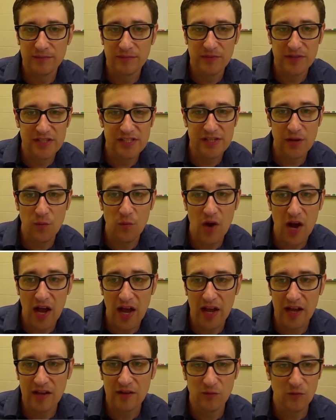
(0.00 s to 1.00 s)
They say,
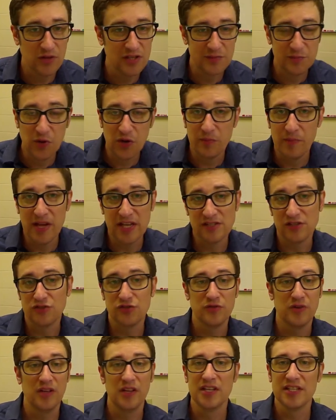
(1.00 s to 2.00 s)
why? Well, this book makes
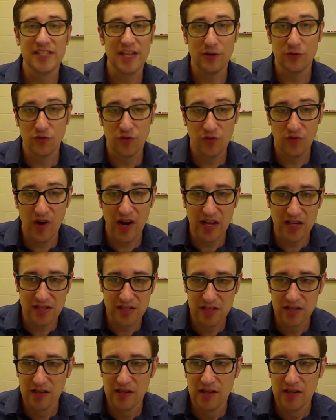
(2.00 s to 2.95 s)
Australia sound great.